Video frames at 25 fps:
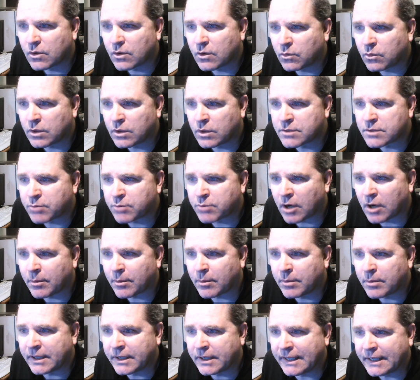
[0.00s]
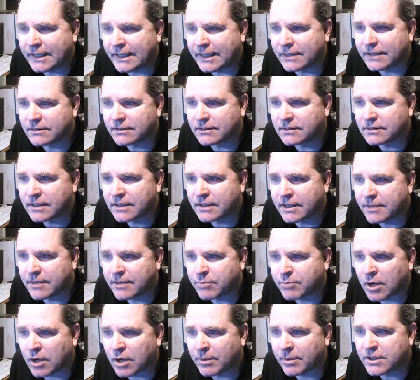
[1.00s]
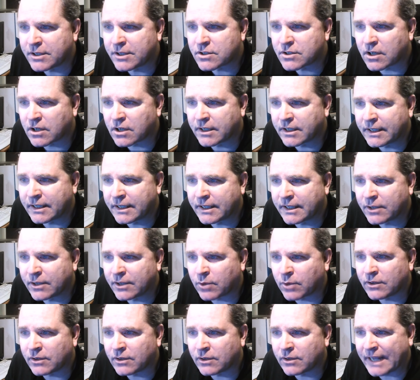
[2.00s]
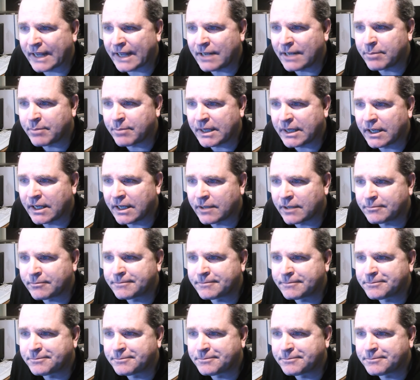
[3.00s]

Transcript: was probably it. He probably started at around 8 p.m.